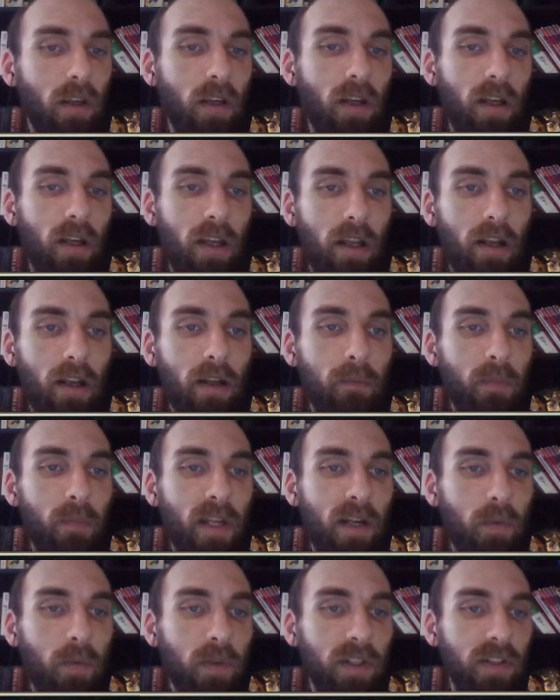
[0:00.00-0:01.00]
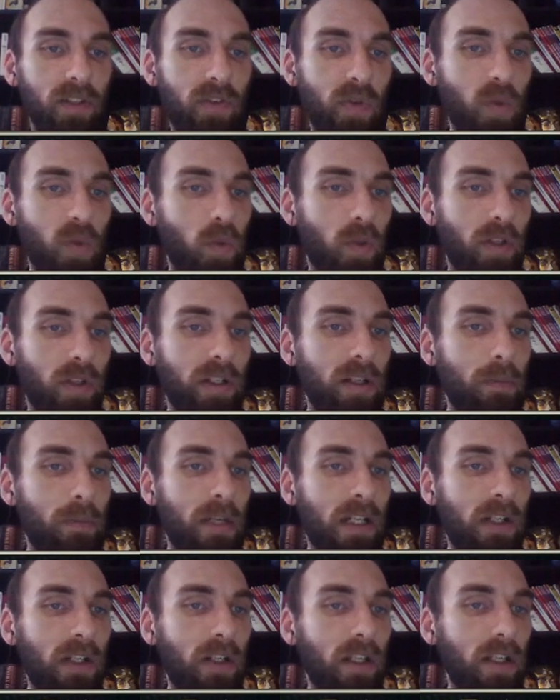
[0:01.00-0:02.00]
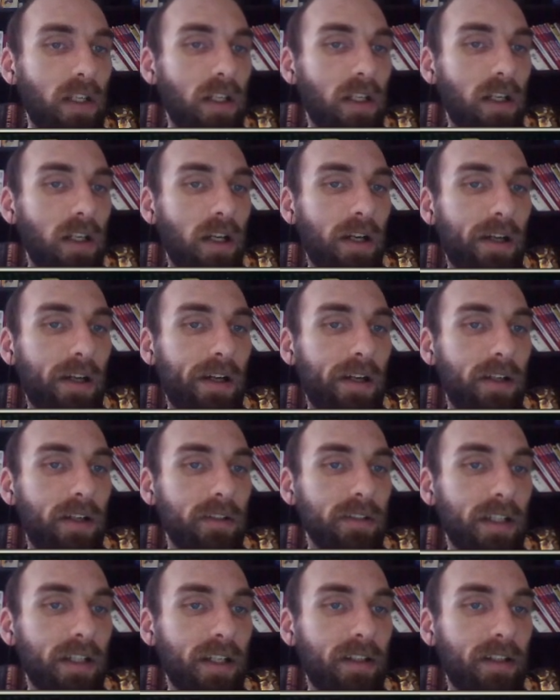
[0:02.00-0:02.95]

And I'm not really too worried about like